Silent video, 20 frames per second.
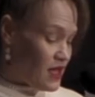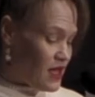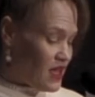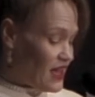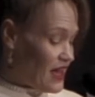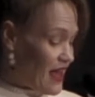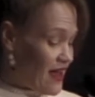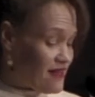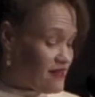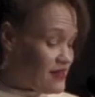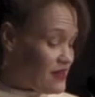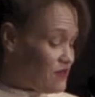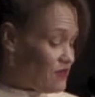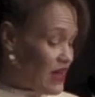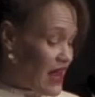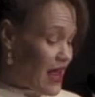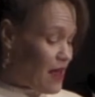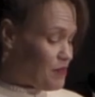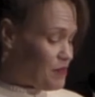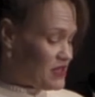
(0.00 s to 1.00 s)
It hasn't
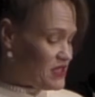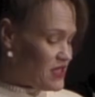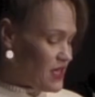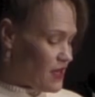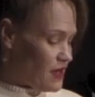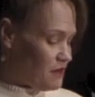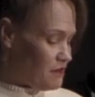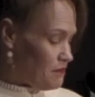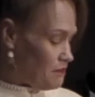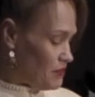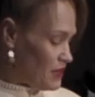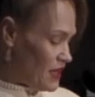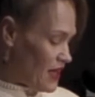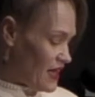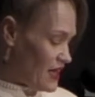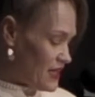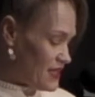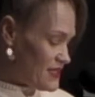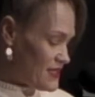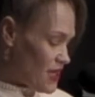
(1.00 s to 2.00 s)
even happened yet, but
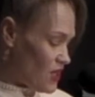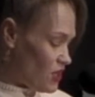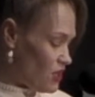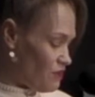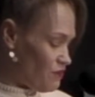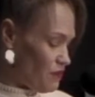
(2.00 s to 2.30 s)
I can tell you